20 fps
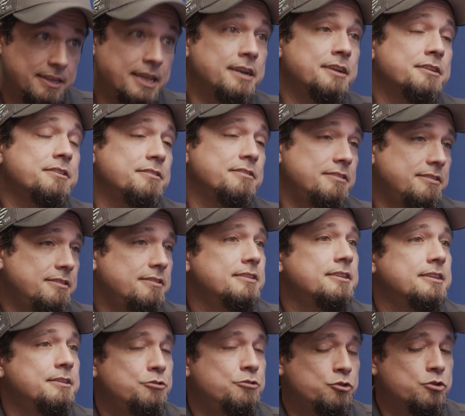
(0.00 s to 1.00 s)
That is
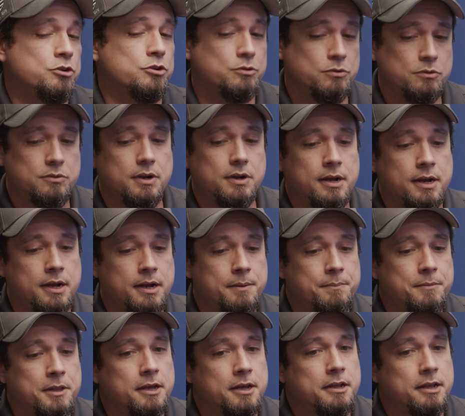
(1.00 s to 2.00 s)
true.
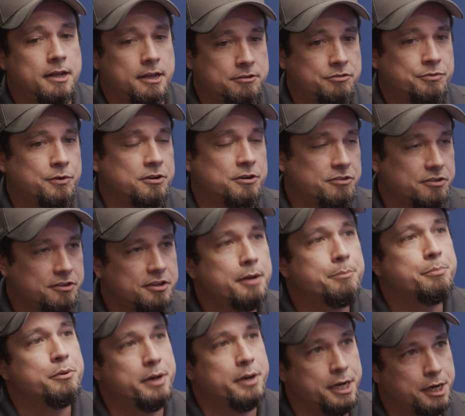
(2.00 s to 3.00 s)
That as far as the
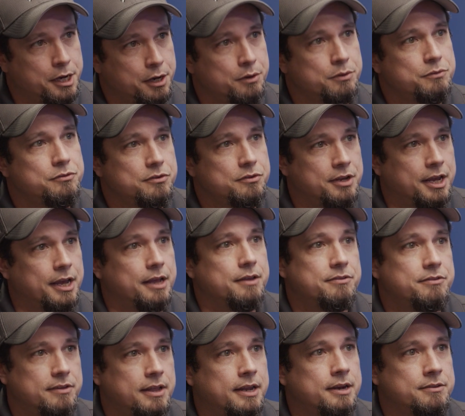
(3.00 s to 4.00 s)
tempering goes,
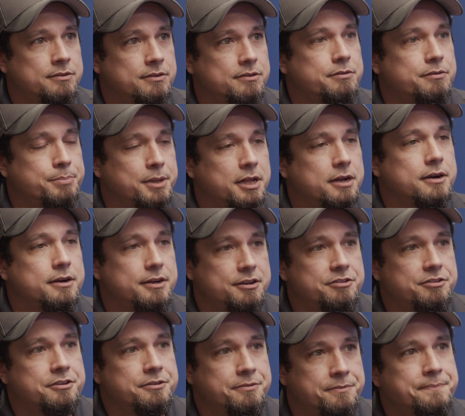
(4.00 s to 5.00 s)
yes, that is a supplier issue.